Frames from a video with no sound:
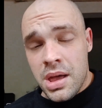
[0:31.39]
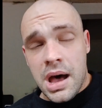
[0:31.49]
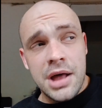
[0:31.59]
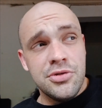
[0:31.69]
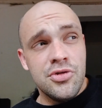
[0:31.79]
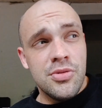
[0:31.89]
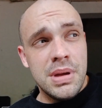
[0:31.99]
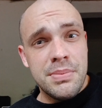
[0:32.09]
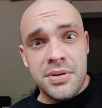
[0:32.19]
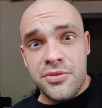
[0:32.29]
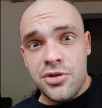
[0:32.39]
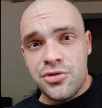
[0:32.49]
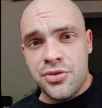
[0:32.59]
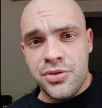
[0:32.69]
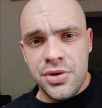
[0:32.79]
I do remember first
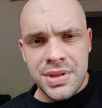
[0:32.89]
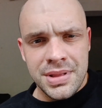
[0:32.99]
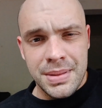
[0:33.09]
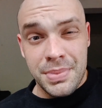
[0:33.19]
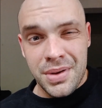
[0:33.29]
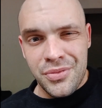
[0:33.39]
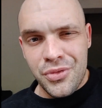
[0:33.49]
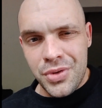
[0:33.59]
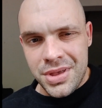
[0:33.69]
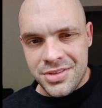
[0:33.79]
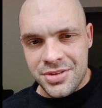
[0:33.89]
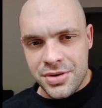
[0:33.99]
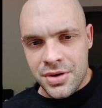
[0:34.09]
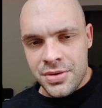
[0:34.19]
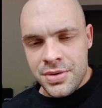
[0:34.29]
reviewing it about 4 years
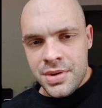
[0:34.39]
ago,